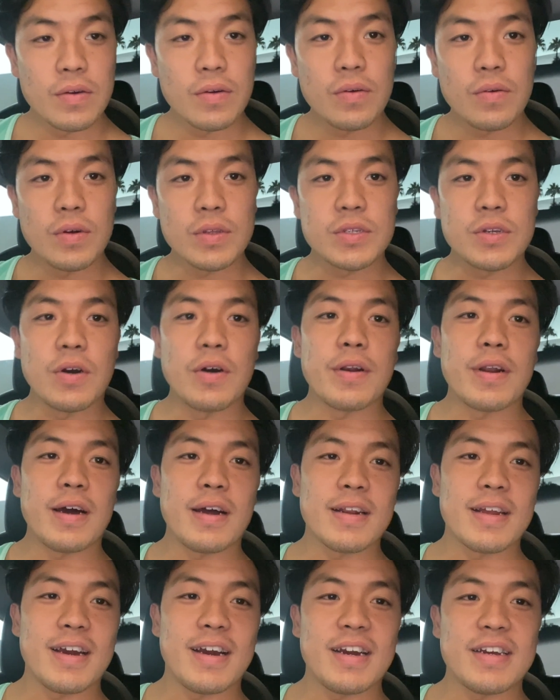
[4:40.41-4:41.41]
What's going
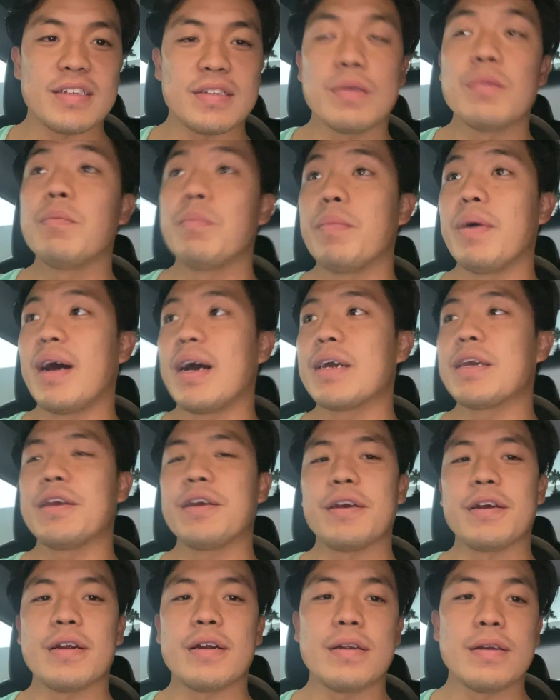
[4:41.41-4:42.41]
on, guys? Back
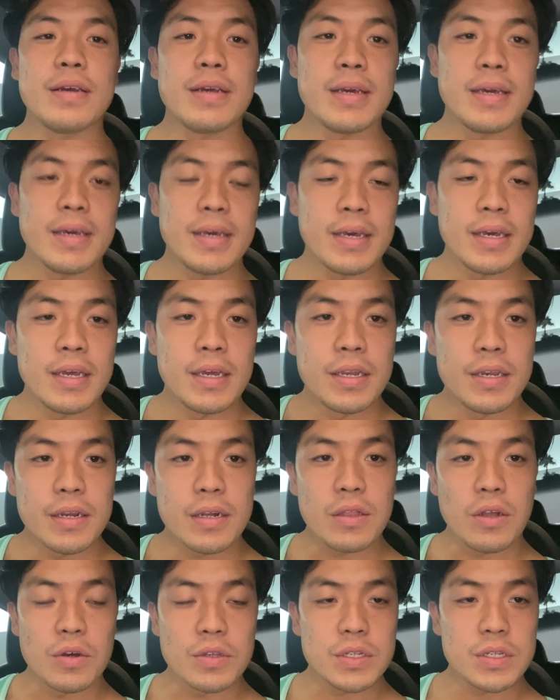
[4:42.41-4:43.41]
here,
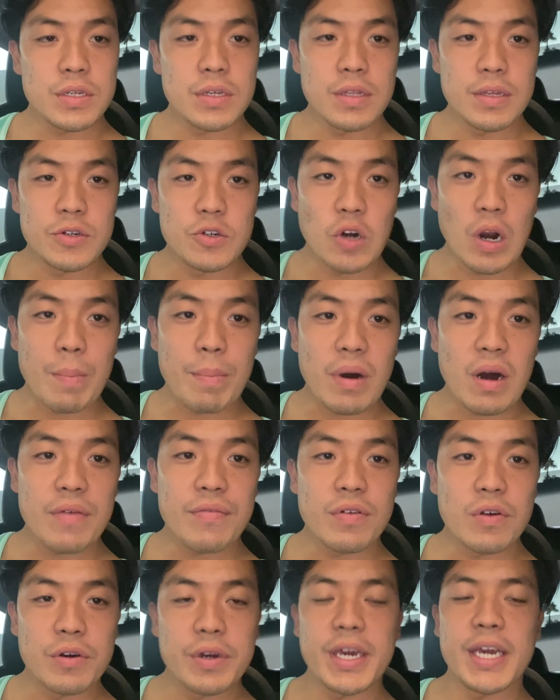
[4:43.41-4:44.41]
close to the
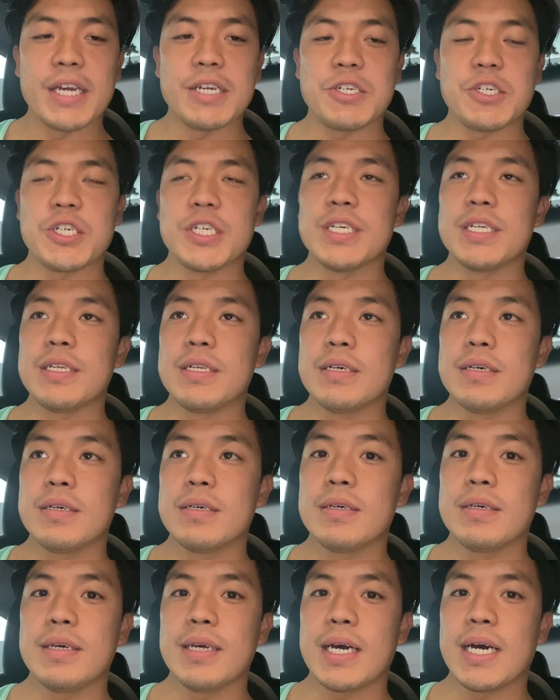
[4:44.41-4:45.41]
drop-off location.
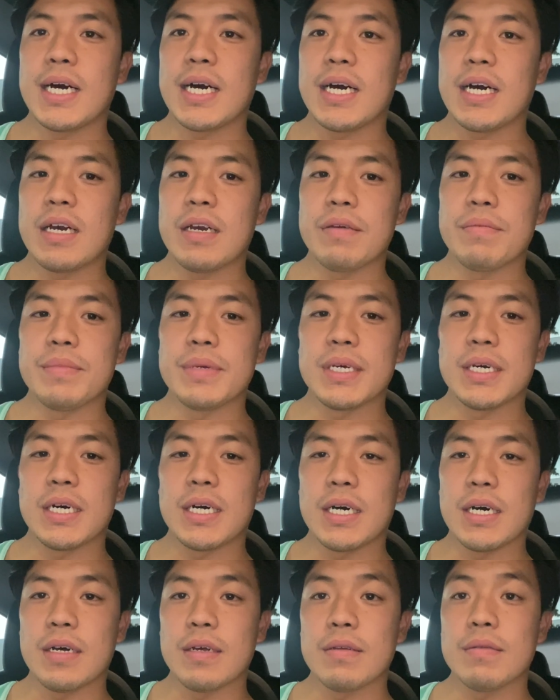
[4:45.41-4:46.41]
I'm
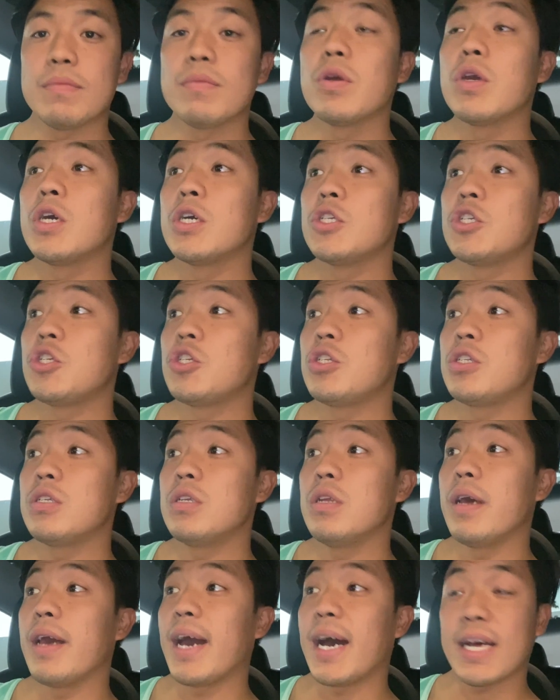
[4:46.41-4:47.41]

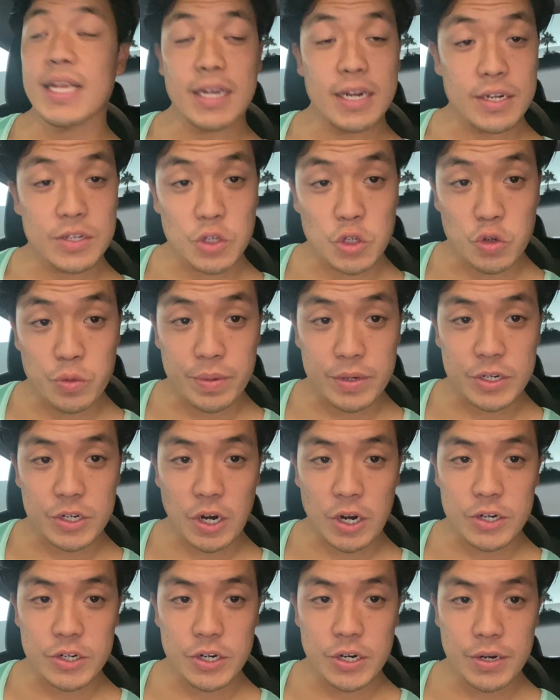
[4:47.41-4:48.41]
at a
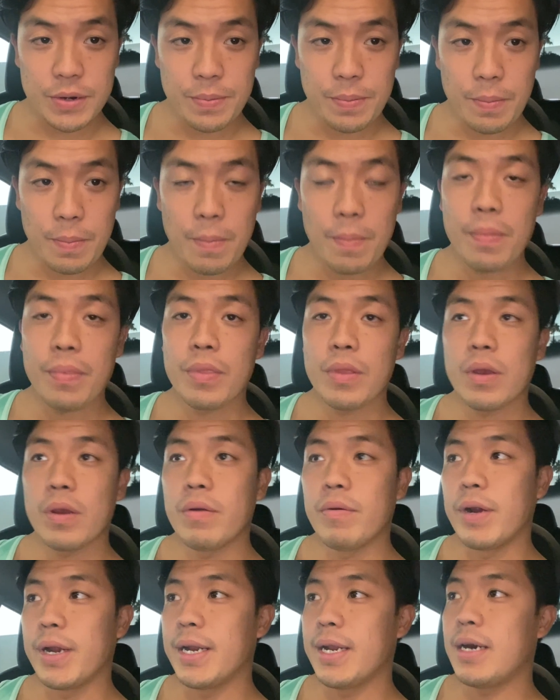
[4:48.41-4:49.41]
supercharger
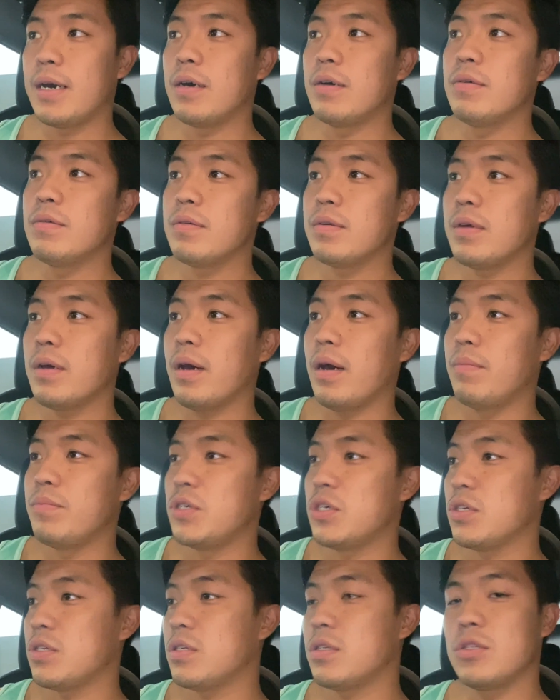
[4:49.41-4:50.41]
right now. I'm
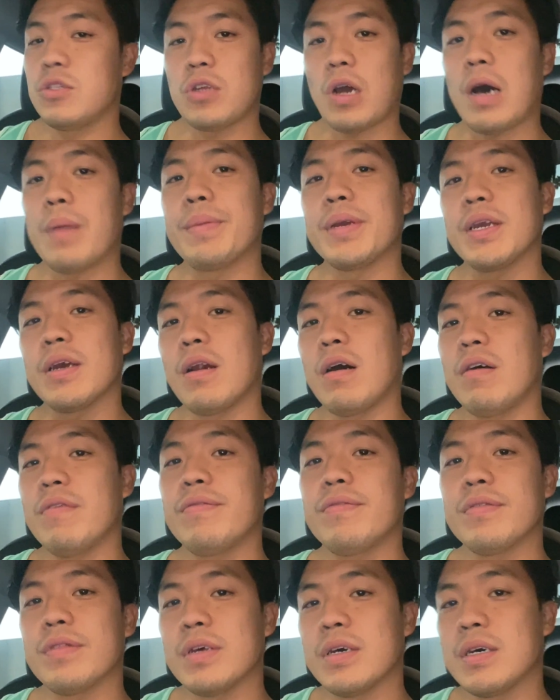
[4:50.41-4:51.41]
just topping it off
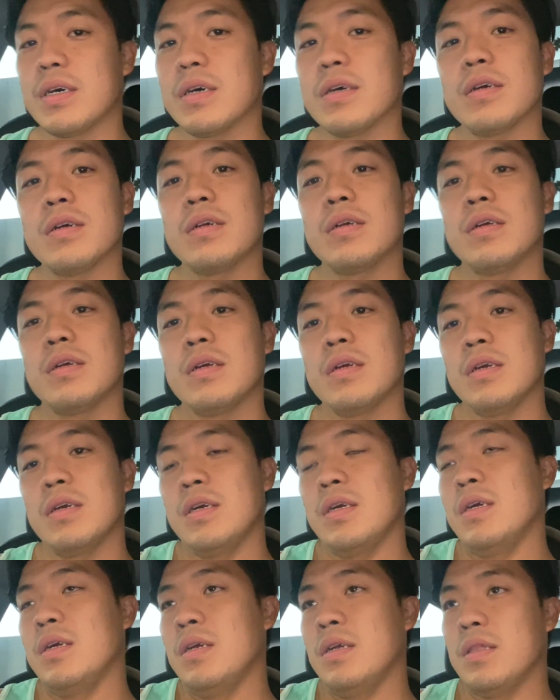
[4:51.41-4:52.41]
the
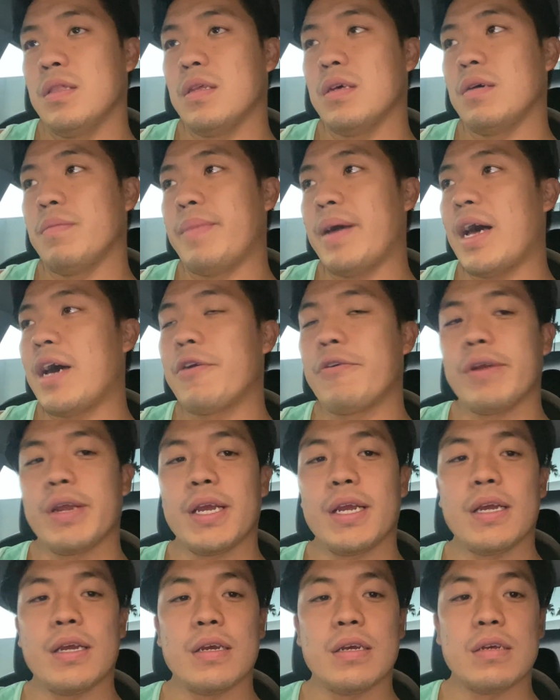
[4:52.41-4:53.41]

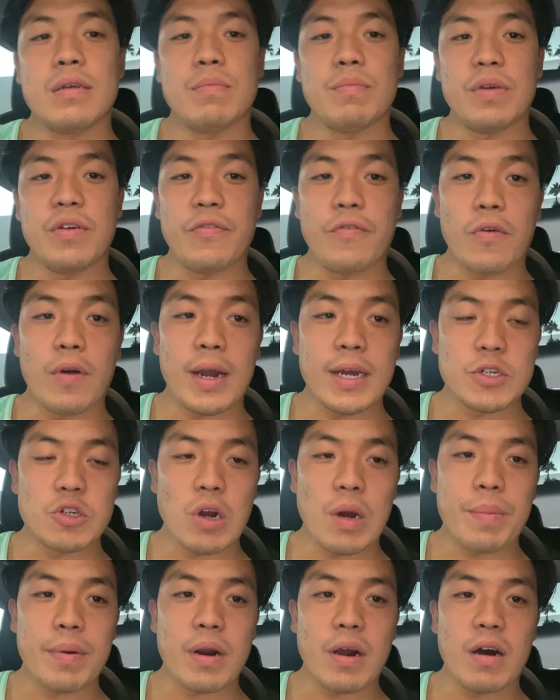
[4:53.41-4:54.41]
battery before I
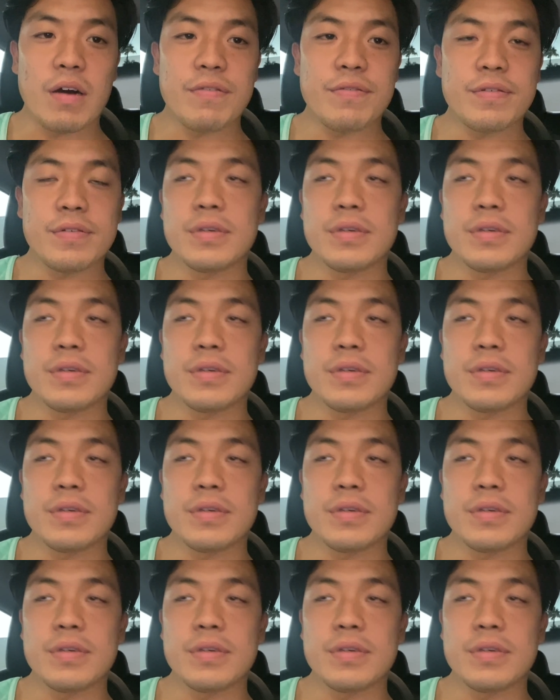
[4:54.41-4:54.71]
drop it off,